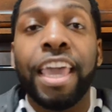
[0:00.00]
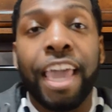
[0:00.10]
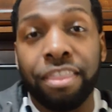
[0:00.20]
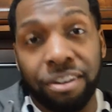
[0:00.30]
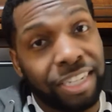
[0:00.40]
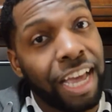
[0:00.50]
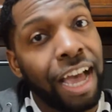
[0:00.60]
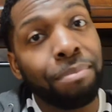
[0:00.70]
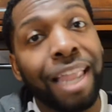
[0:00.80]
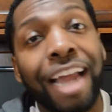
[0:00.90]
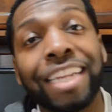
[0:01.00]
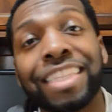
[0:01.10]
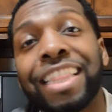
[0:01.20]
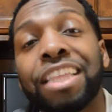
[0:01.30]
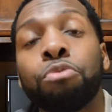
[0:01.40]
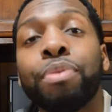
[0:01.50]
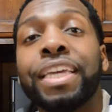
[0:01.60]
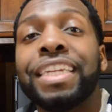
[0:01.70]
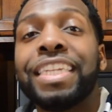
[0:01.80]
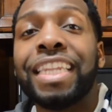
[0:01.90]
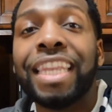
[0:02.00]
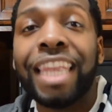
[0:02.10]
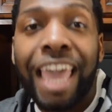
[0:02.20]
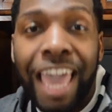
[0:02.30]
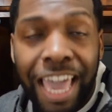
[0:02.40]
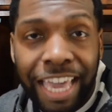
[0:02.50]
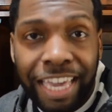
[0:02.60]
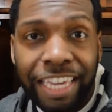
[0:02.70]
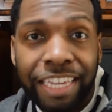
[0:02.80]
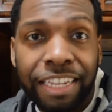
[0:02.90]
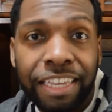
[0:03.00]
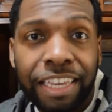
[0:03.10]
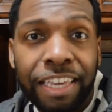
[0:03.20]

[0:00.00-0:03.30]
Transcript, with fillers: and their timeline is a little bit delayed